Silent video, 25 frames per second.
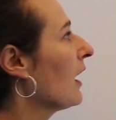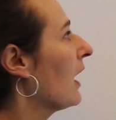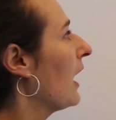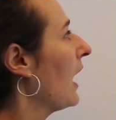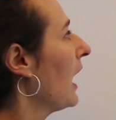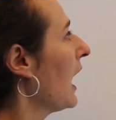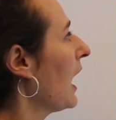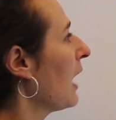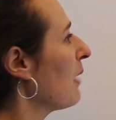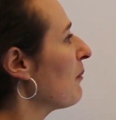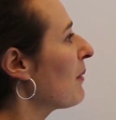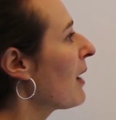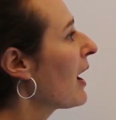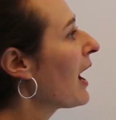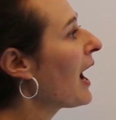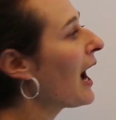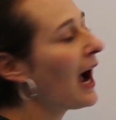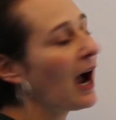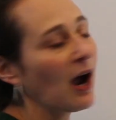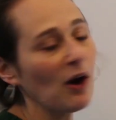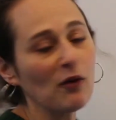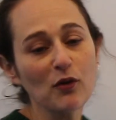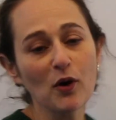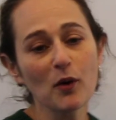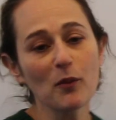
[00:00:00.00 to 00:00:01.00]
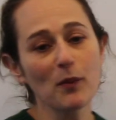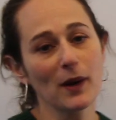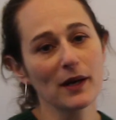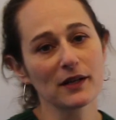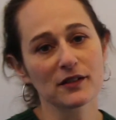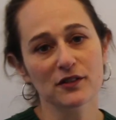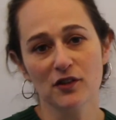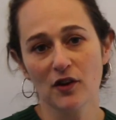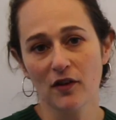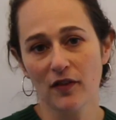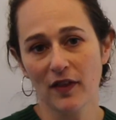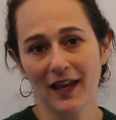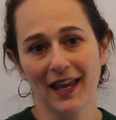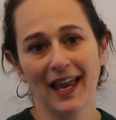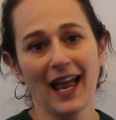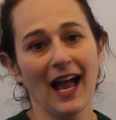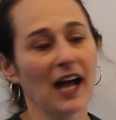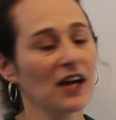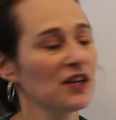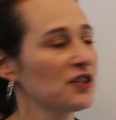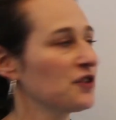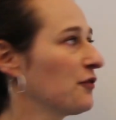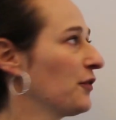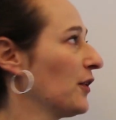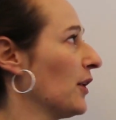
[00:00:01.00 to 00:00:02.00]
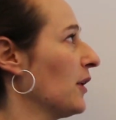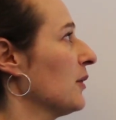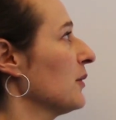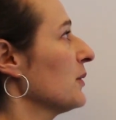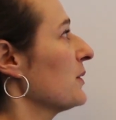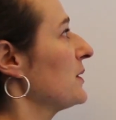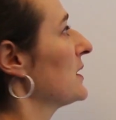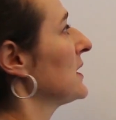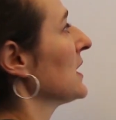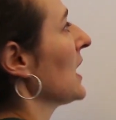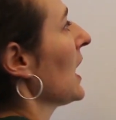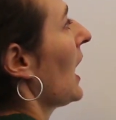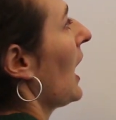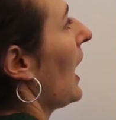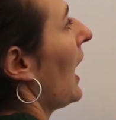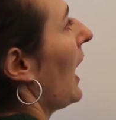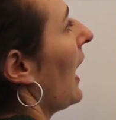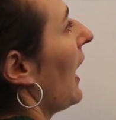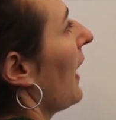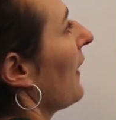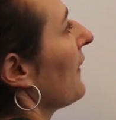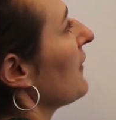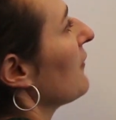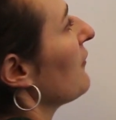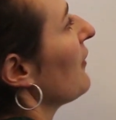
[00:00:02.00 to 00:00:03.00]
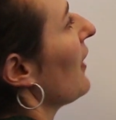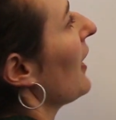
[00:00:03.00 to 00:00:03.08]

um, how robust are the cash flows and the